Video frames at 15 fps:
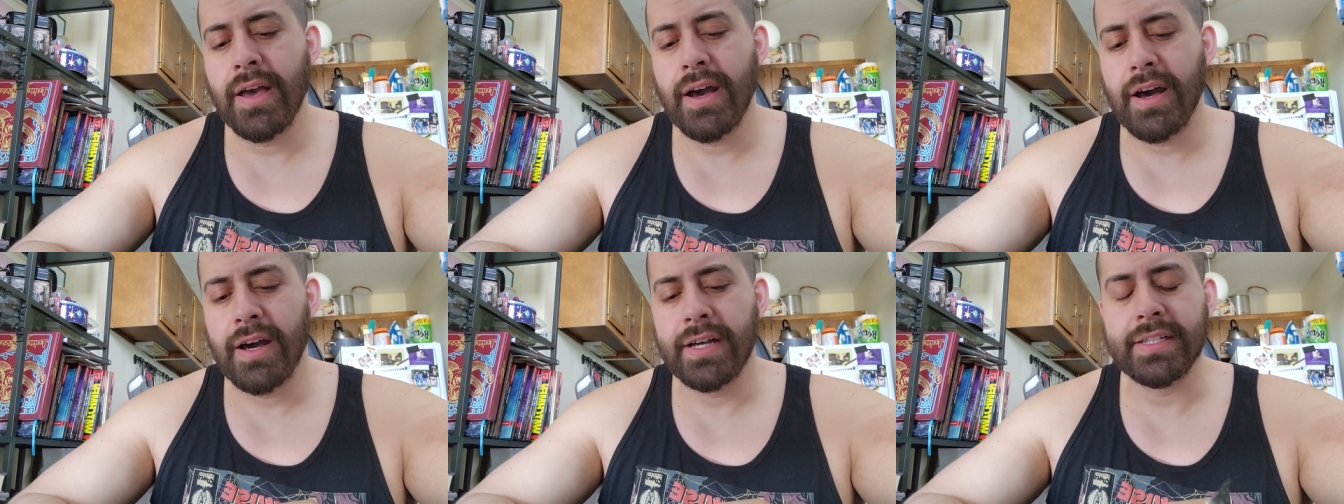
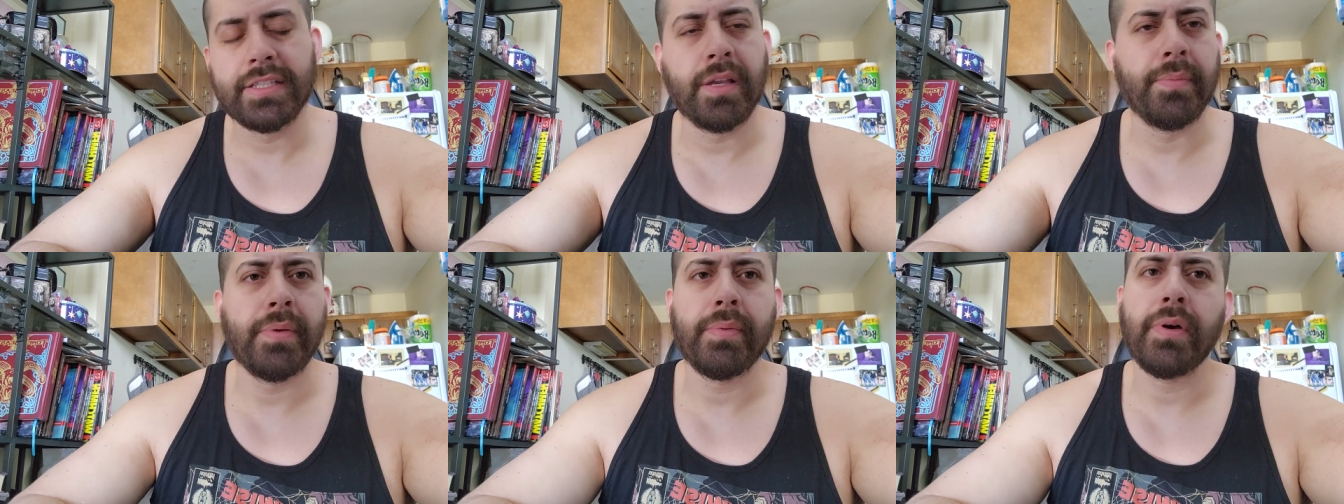Uh,
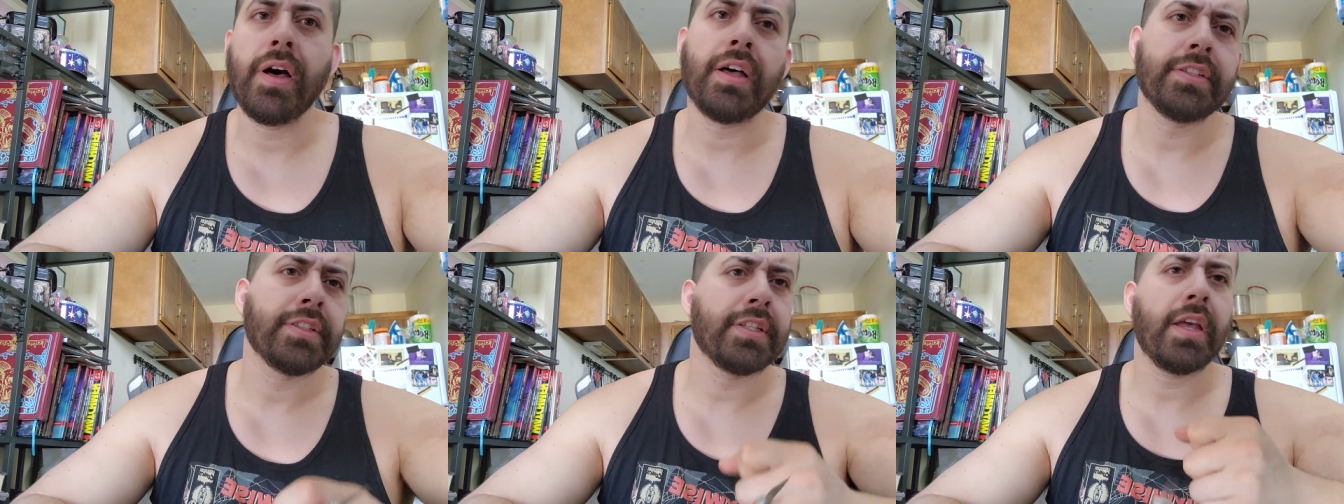some people,
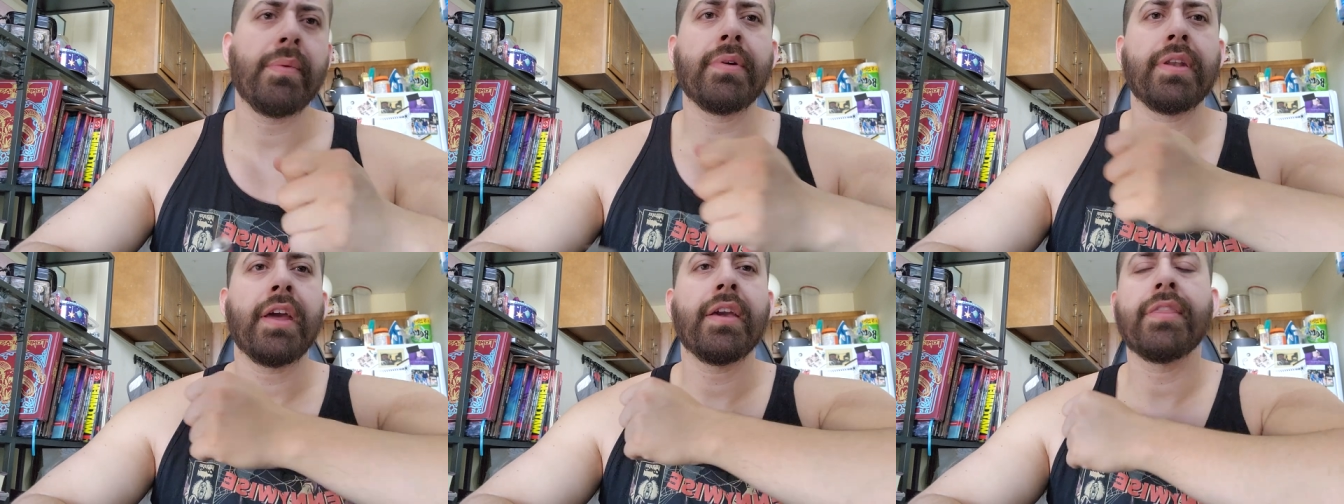I'll stay
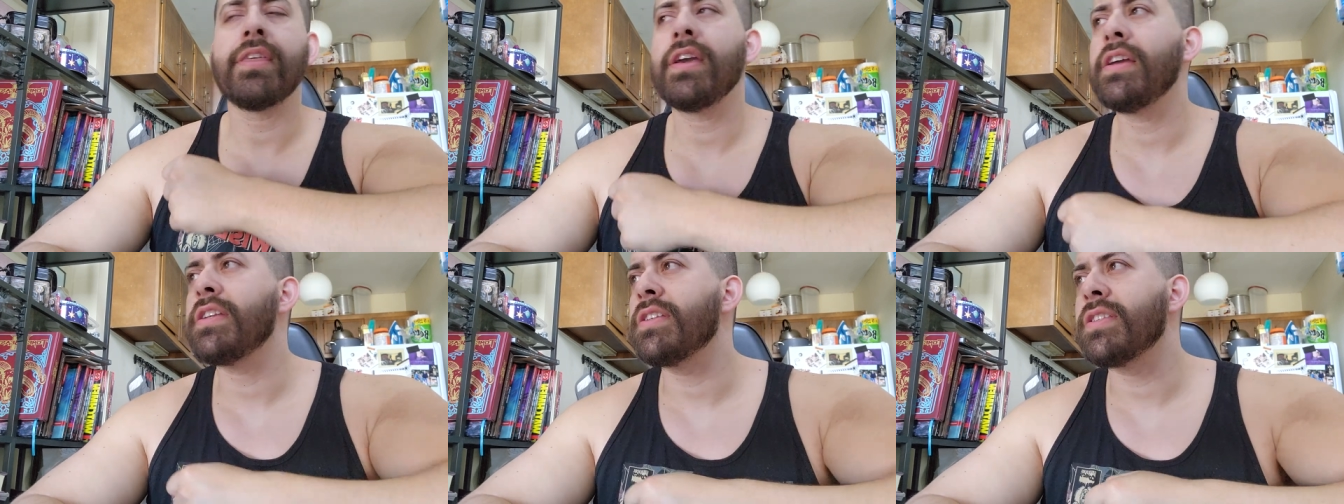with Ninth
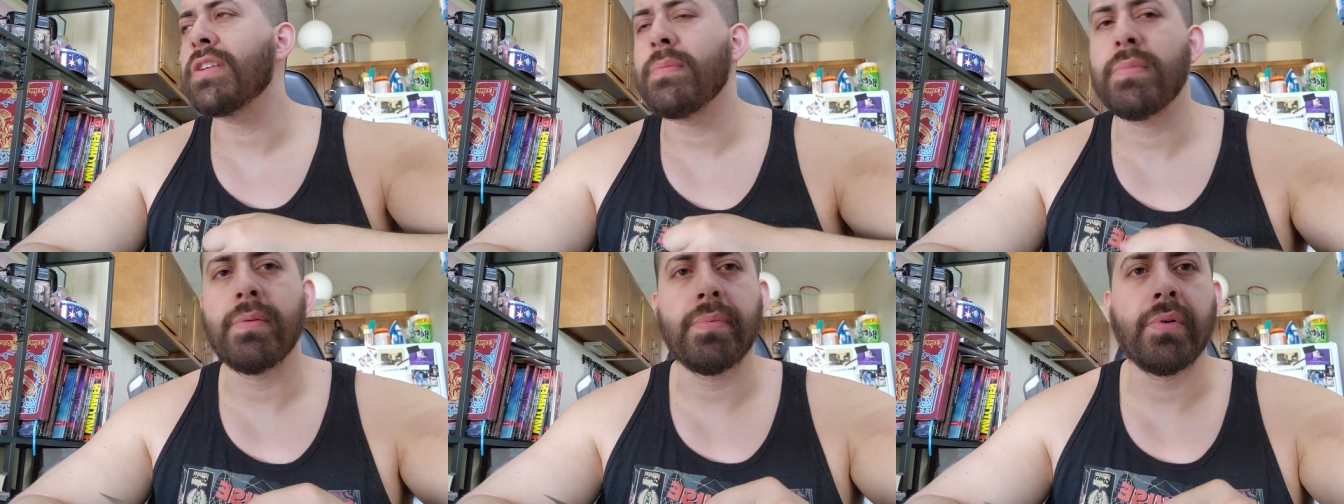Age, and
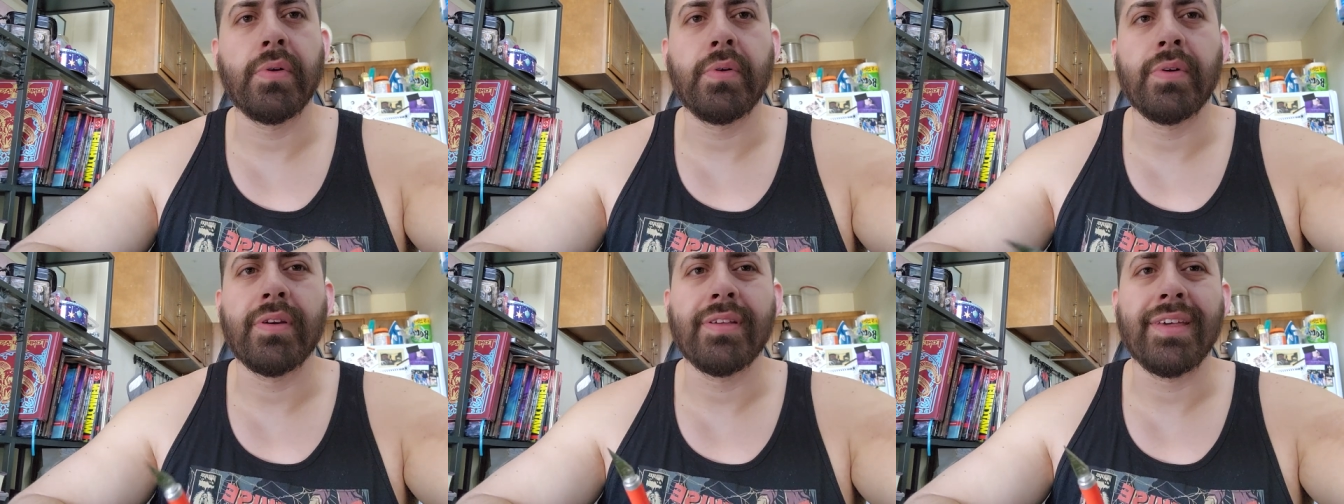some people
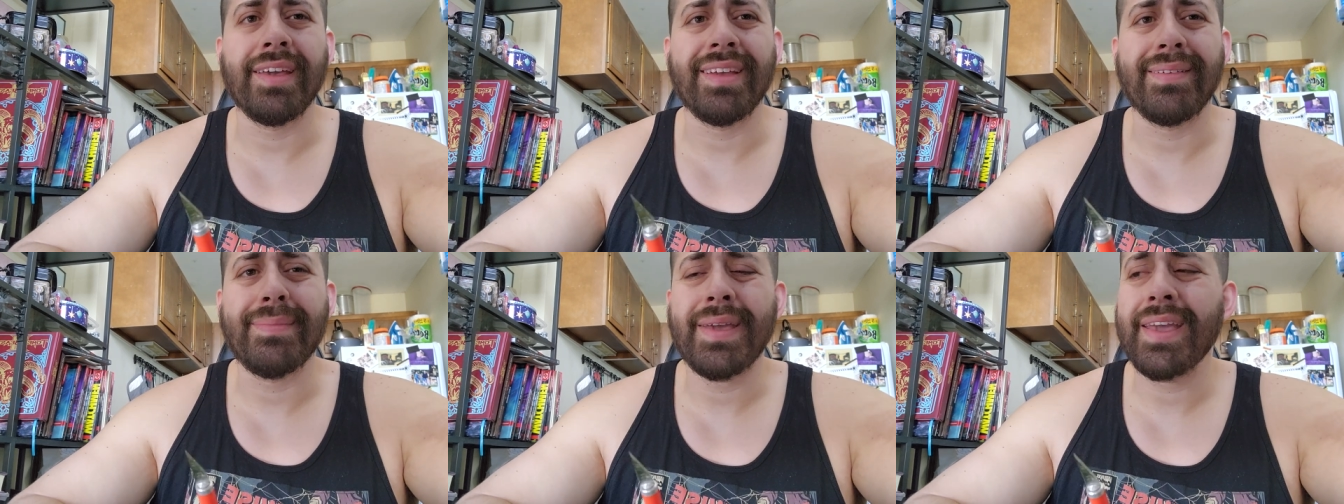who are
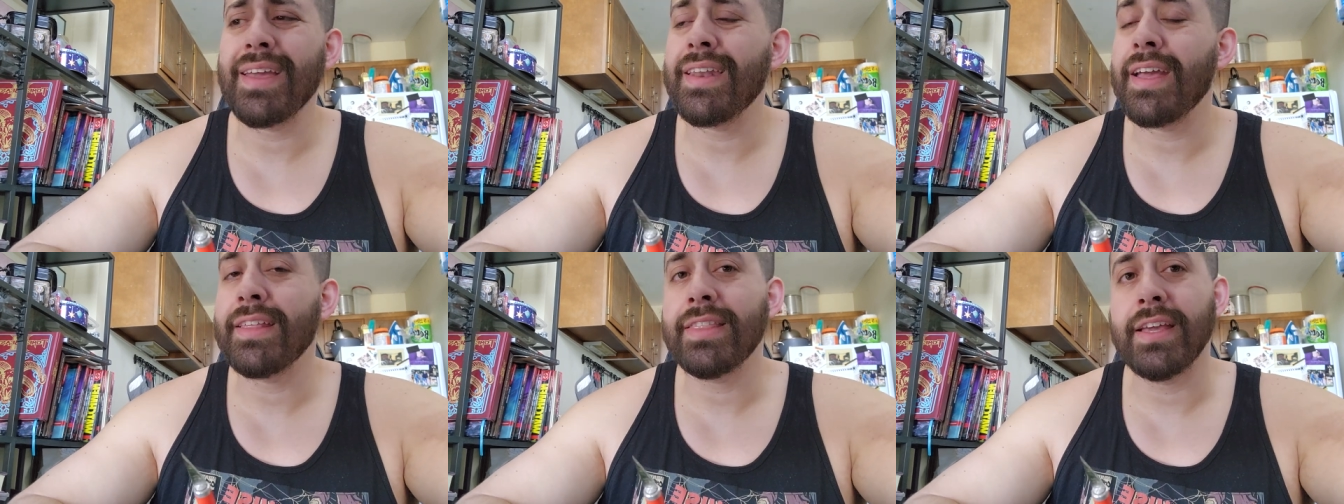like,
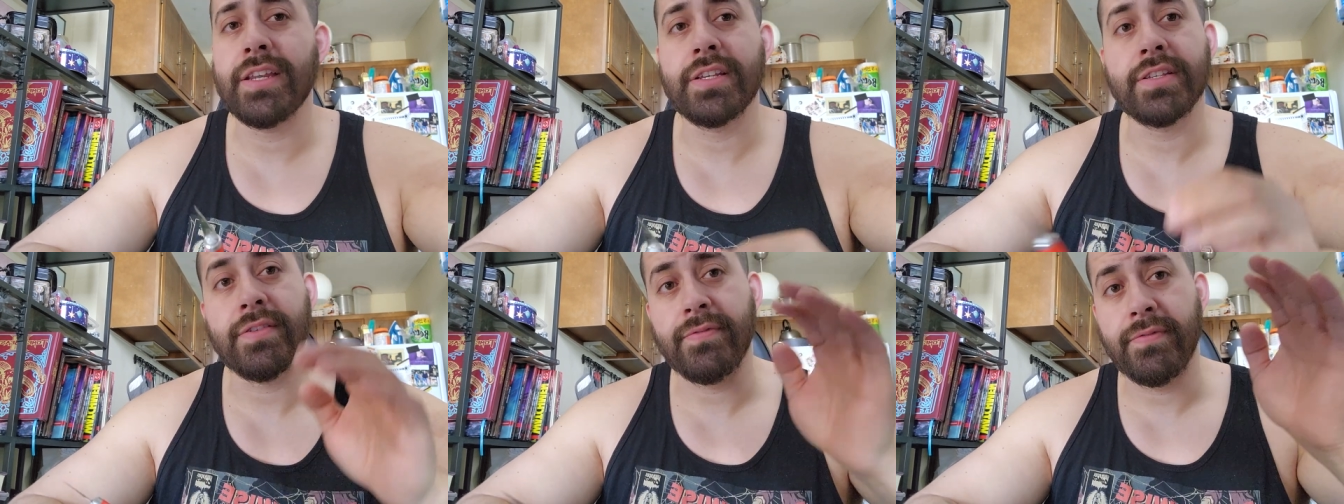man, Ninth
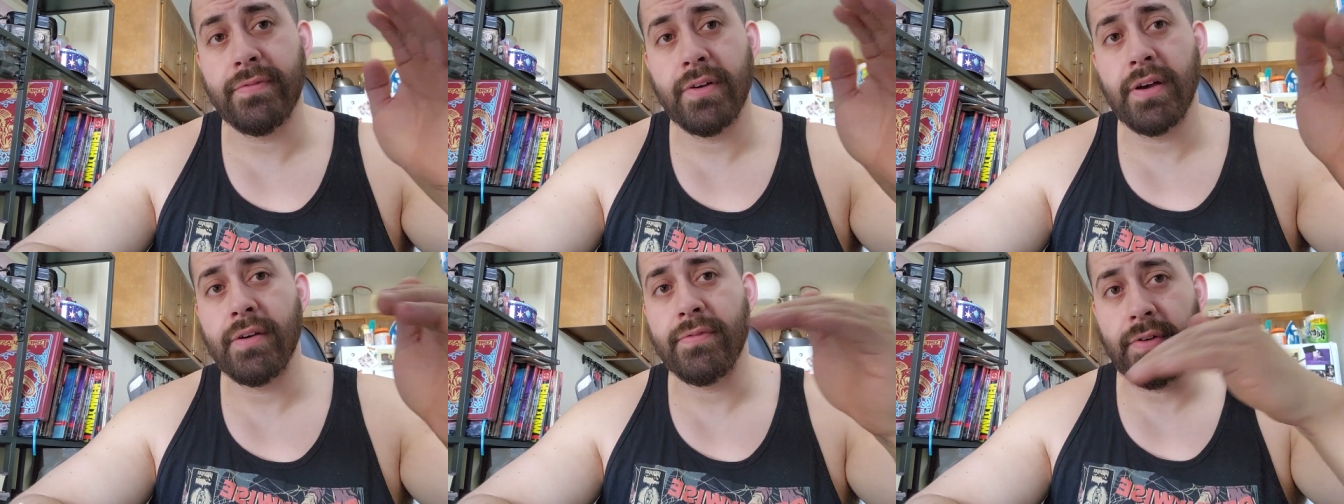Age is a,
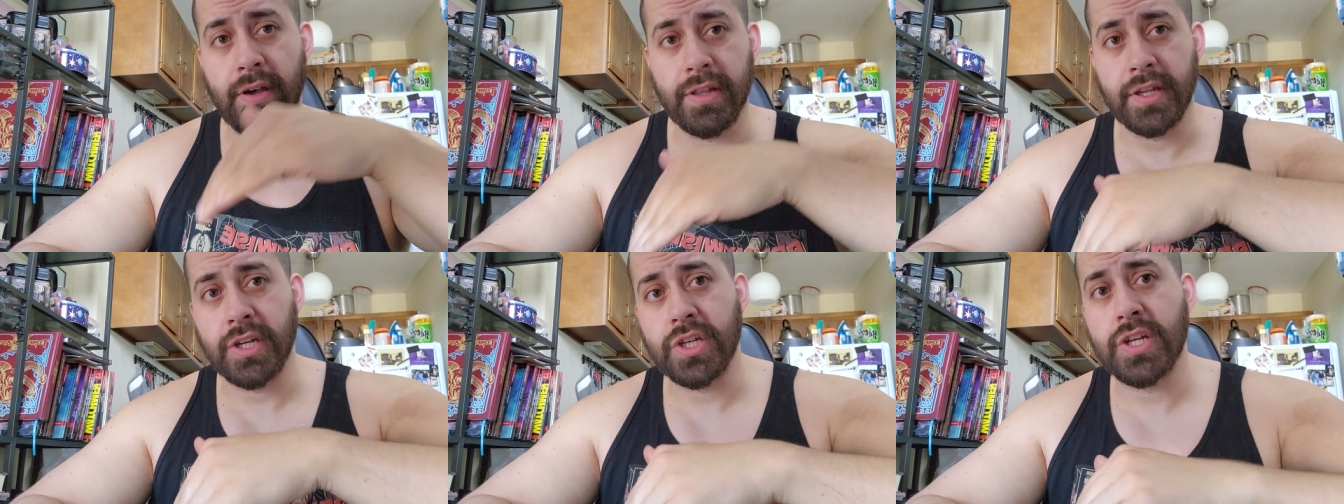a
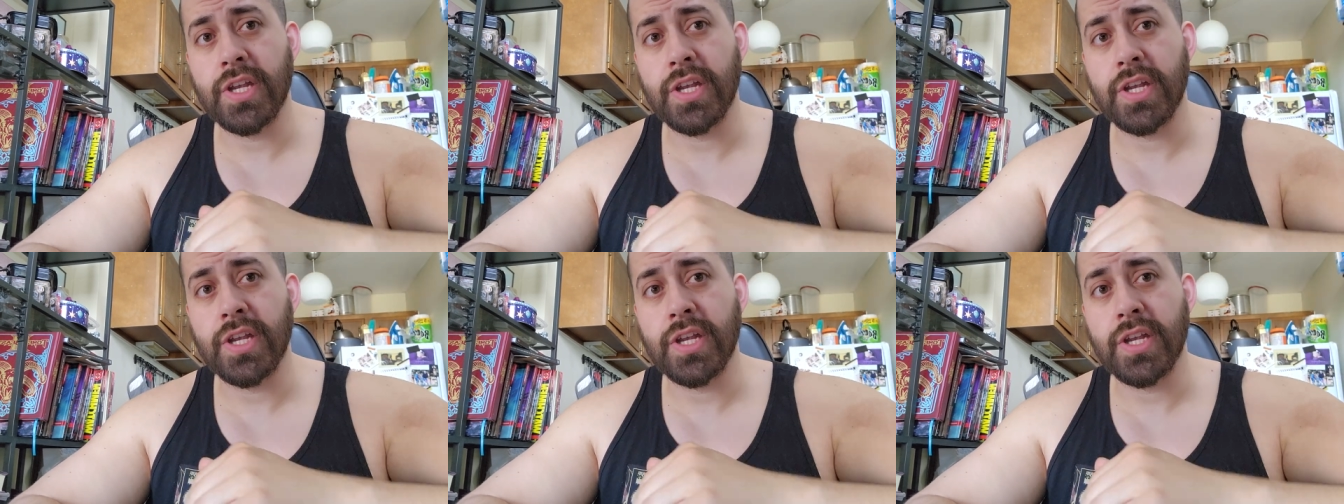falling